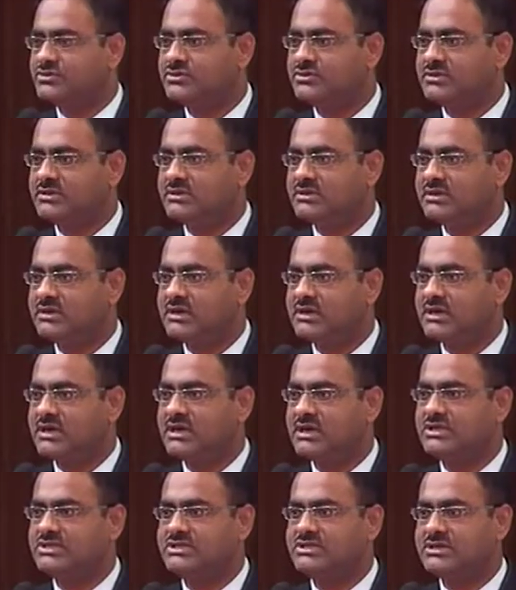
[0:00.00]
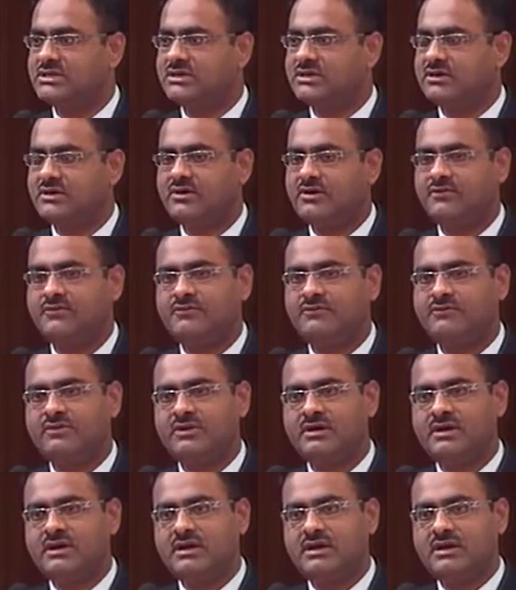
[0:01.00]
to culture of
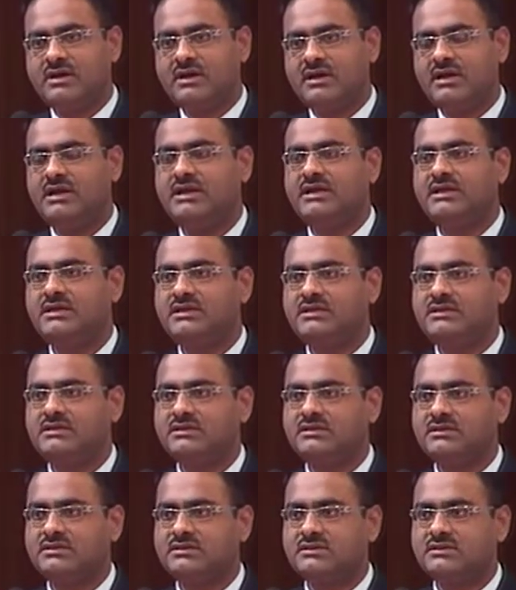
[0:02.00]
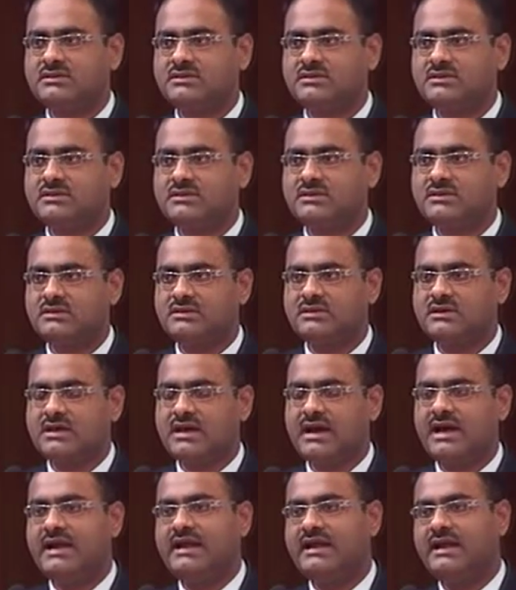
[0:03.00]
Indian
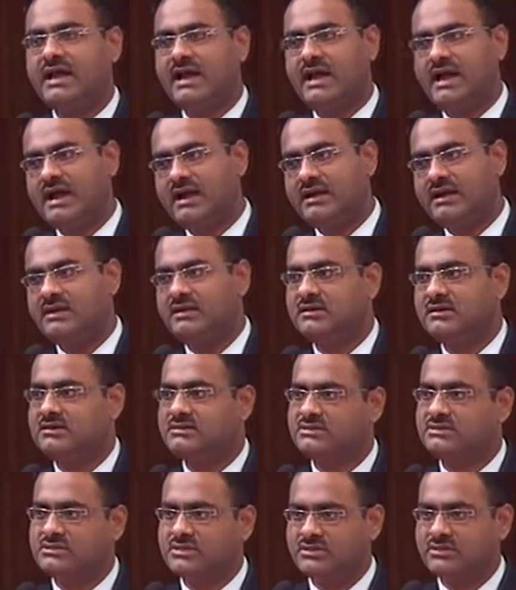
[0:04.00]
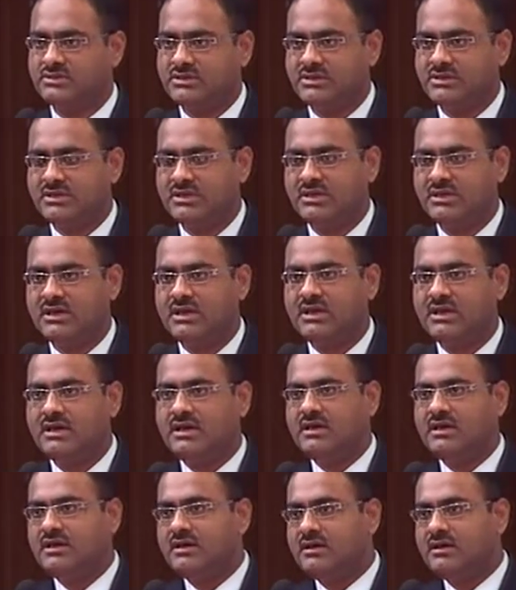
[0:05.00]
kind and Saudi.
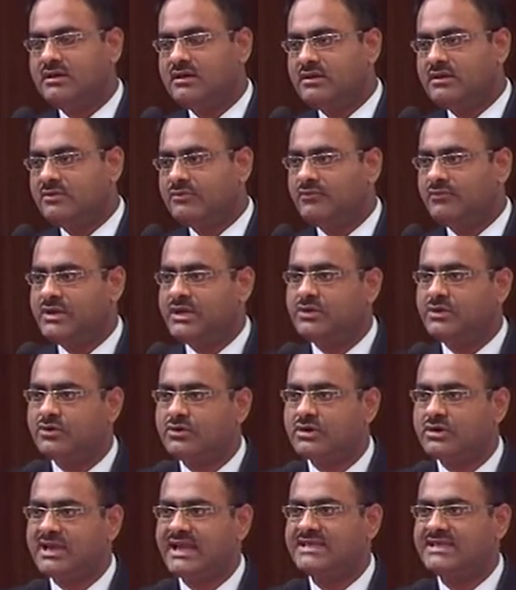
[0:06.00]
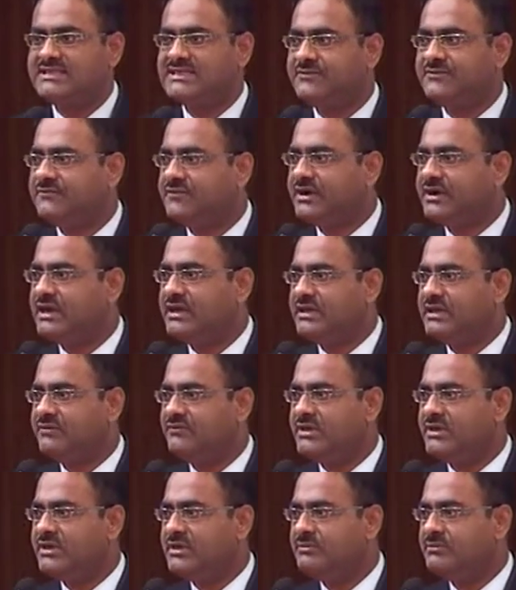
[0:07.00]
We don't classify,
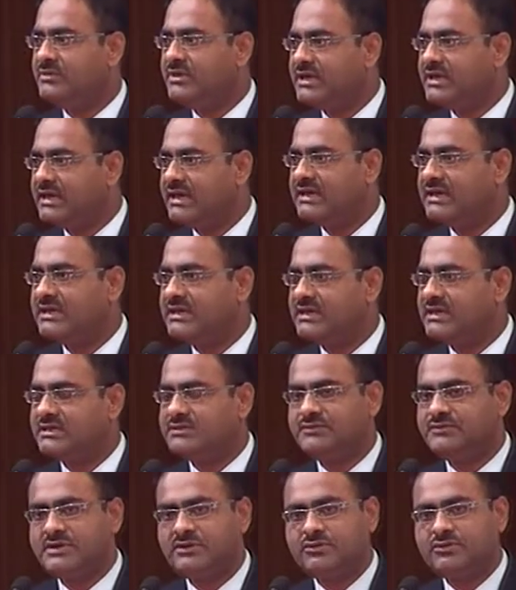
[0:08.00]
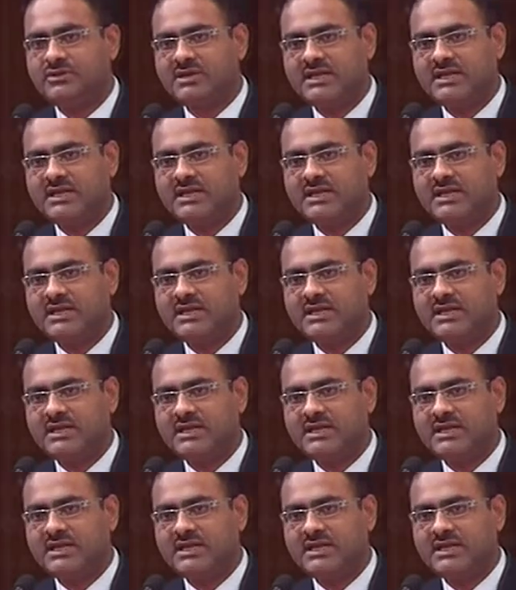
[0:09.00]
we being an Indians, we don't